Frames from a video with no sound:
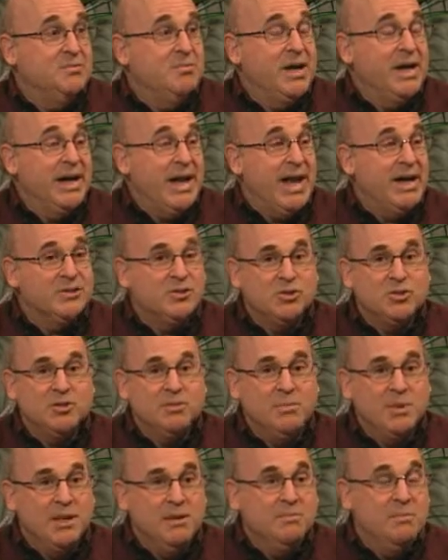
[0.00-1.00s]
might actually
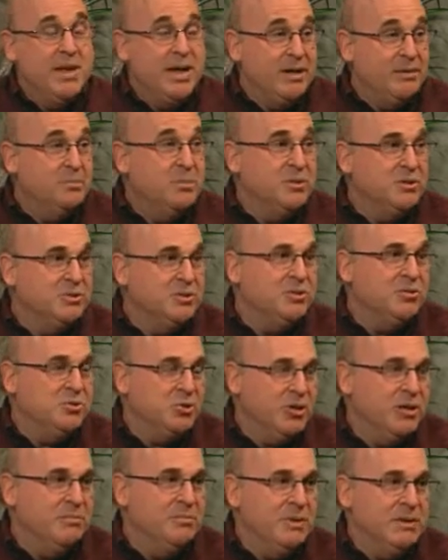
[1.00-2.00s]
be amenable to
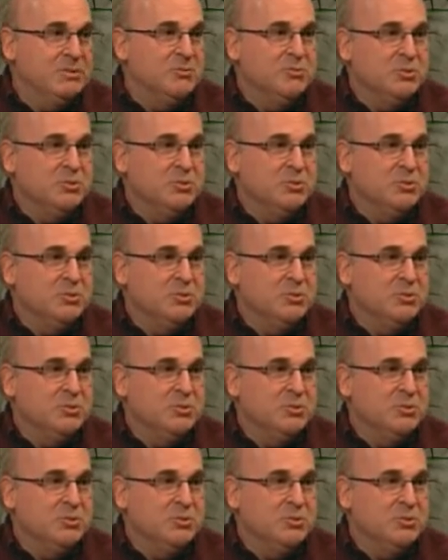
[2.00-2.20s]
treatment